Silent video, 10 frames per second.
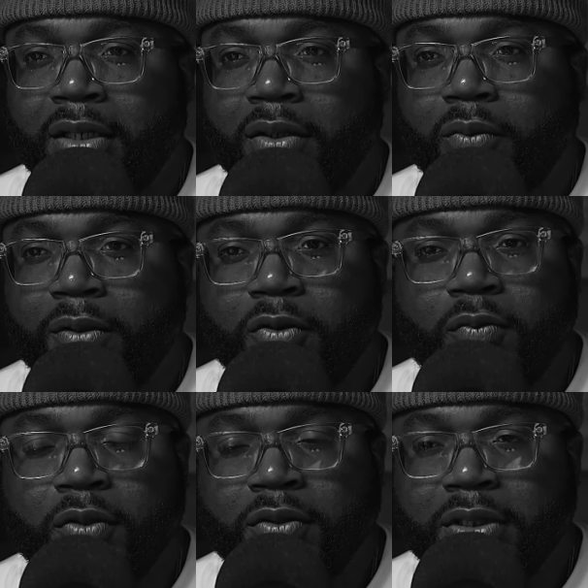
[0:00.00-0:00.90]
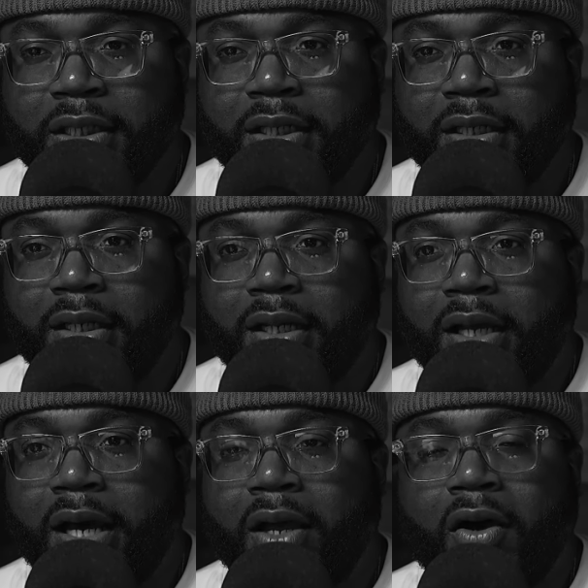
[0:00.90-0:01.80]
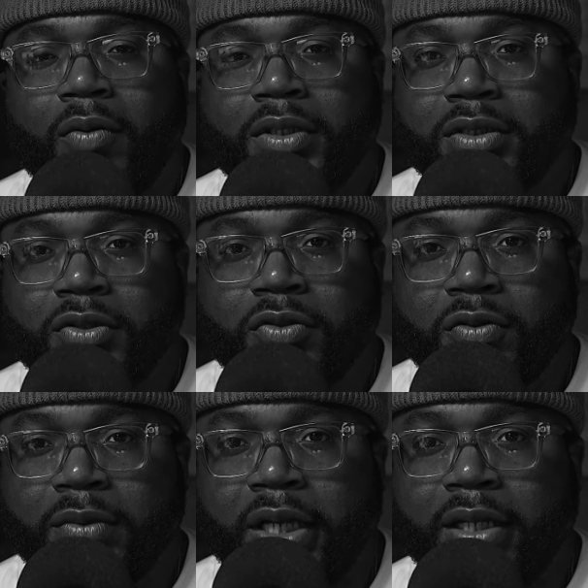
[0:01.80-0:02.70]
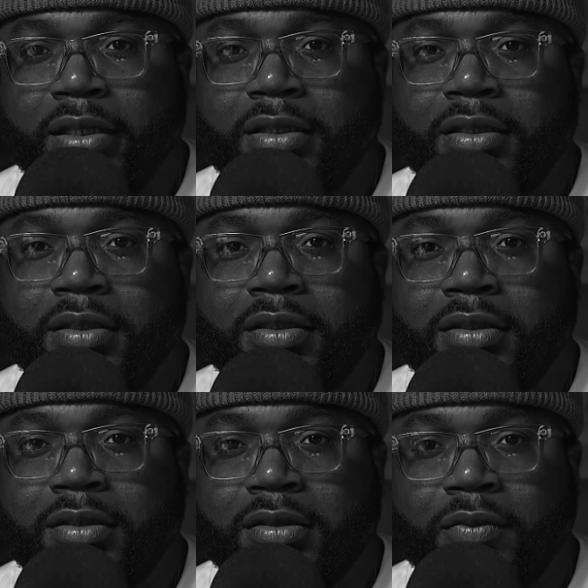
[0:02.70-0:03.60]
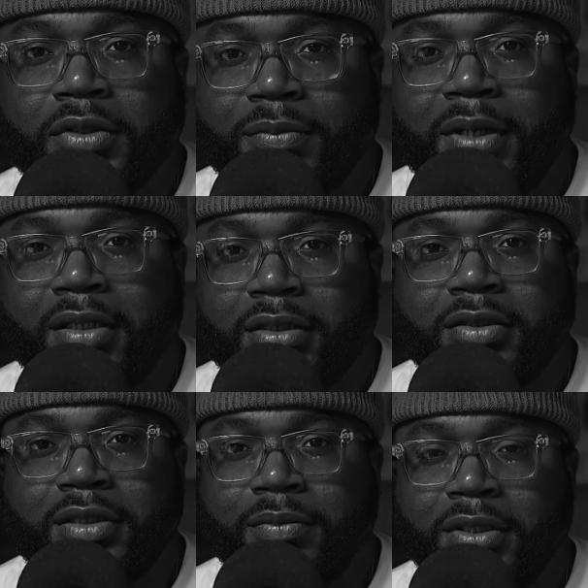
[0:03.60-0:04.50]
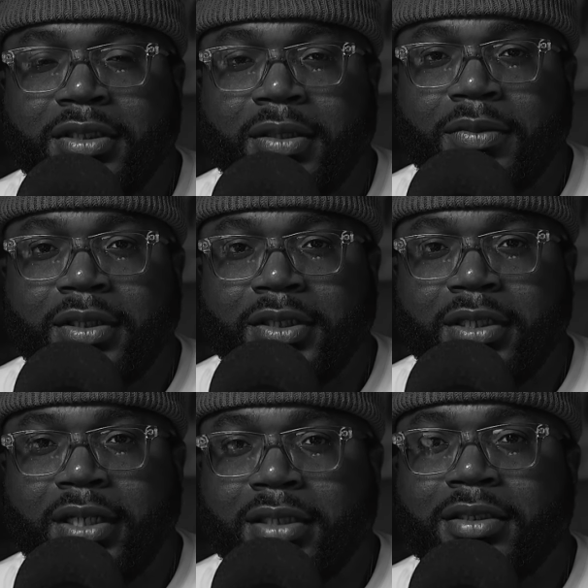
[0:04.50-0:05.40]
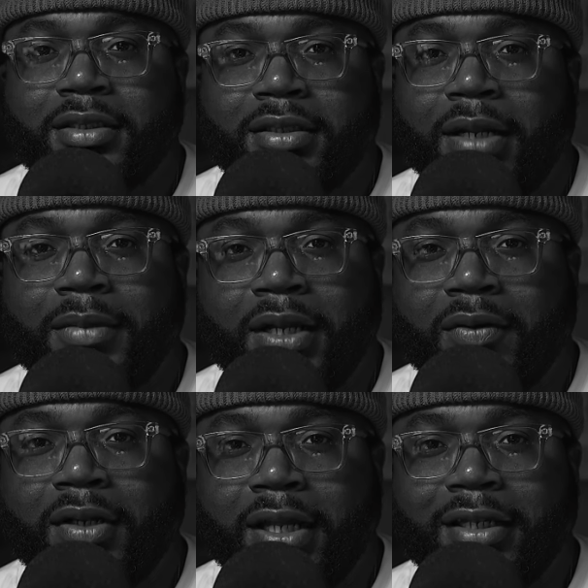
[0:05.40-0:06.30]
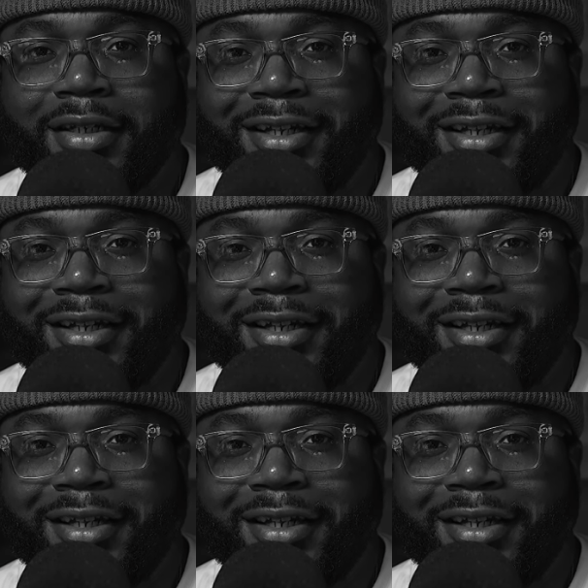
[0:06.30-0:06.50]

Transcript: with new music, I always assume that someone's about to send me something that's that I'm not going to like.